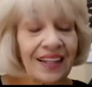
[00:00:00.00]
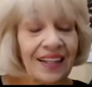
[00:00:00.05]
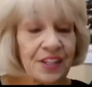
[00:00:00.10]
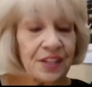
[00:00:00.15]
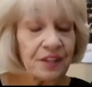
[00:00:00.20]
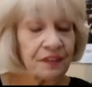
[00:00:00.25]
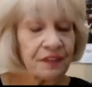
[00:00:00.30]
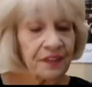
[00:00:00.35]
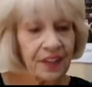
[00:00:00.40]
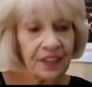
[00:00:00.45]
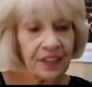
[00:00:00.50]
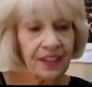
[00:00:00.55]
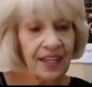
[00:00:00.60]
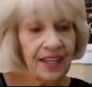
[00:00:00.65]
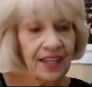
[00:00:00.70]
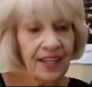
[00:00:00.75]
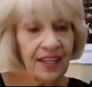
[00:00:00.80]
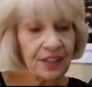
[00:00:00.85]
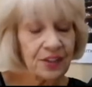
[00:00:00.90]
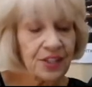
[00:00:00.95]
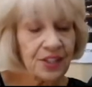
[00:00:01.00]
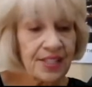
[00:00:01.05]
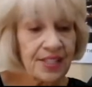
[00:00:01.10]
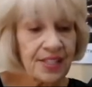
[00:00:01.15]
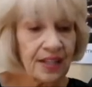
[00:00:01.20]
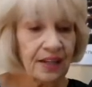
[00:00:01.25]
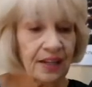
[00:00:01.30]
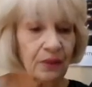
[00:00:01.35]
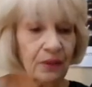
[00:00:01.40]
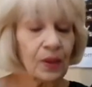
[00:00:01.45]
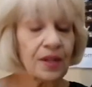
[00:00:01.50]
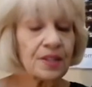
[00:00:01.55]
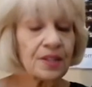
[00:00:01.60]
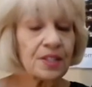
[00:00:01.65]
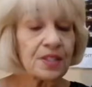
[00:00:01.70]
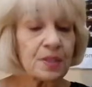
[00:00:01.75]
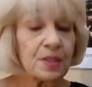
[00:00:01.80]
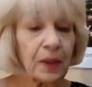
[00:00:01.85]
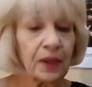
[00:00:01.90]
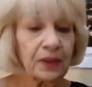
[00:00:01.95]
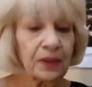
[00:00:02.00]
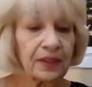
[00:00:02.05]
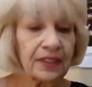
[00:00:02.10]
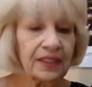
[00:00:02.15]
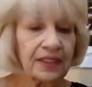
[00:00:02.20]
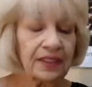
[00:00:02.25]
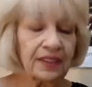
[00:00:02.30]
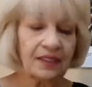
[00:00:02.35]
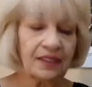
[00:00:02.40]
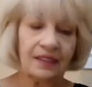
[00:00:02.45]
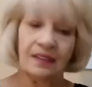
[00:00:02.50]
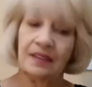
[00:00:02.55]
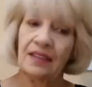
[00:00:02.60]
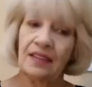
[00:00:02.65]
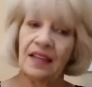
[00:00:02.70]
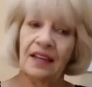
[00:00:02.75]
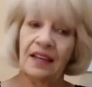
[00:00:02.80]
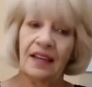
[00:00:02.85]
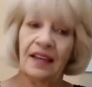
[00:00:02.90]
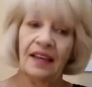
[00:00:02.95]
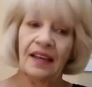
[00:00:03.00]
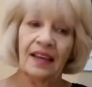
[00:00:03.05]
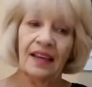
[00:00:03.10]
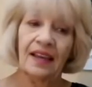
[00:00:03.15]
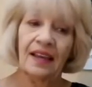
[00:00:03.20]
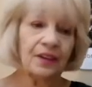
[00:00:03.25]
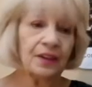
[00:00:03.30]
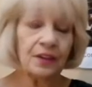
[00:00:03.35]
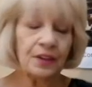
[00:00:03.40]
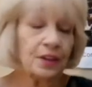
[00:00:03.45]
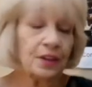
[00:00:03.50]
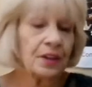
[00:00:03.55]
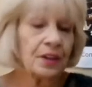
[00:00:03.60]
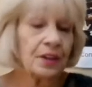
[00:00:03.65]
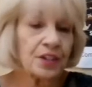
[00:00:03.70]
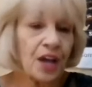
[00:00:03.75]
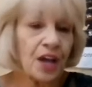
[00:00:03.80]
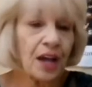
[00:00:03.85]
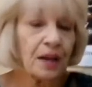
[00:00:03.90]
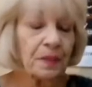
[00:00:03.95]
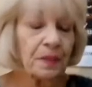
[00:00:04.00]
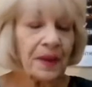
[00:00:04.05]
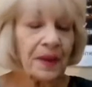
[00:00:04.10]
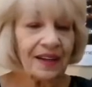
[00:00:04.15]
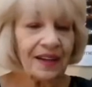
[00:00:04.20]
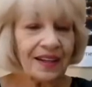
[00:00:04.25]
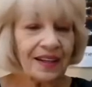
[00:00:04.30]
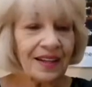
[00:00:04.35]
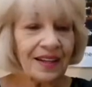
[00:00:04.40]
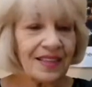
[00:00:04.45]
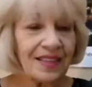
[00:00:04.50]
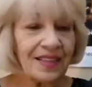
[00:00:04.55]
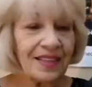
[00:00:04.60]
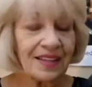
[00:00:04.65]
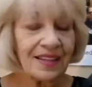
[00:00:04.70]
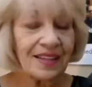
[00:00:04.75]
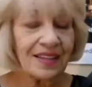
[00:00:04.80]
because you're very interested and well spoken, and you can talk about anything.